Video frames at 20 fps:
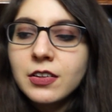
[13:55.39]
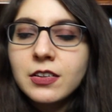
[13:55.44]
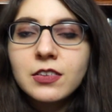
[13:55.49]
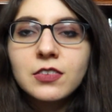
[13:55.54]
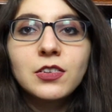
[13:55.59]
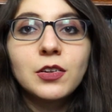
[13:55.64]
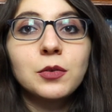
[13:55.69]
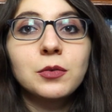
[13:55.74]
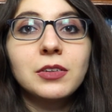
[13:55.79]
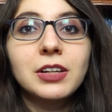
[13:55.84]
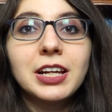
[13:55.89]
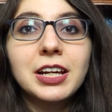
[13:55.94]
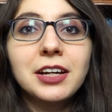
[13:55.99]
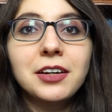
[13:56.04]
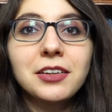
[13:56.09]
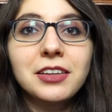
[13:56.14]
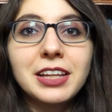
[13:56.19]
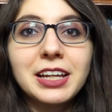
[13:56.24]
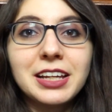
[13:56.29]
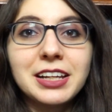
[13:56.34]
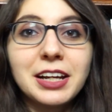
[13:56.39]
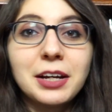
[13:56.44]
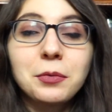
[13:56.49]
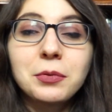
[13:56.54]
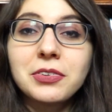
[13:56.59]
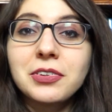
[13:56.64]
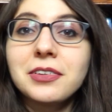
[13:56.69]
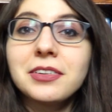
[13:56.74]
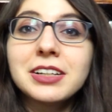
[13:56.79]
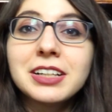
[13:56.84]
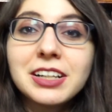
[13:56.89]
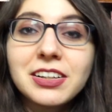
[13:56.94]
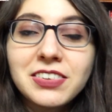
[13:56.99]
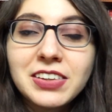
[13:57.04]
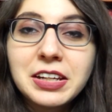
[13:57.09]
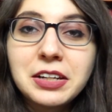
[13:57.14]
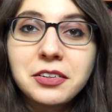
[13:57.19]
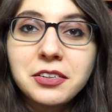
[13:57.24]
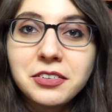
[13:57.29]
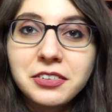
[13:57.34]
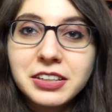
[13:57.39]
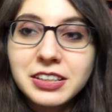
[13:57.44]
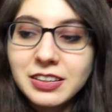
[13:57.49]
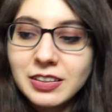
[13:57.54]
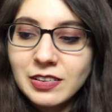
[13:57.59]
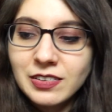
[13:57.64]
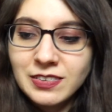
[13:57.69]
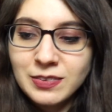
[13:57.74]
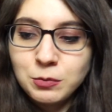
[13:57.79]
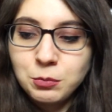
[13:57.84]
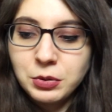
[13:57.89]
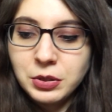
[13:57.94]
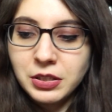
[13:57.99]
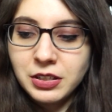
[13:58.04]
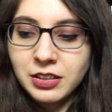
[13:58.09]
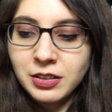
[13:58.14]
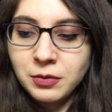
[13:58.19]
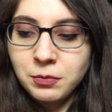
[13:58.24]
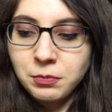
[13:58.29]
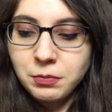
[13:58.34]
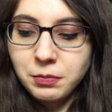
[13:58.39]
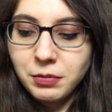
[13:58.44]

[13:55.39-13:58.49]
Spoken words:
So now that I was already excited to read this book,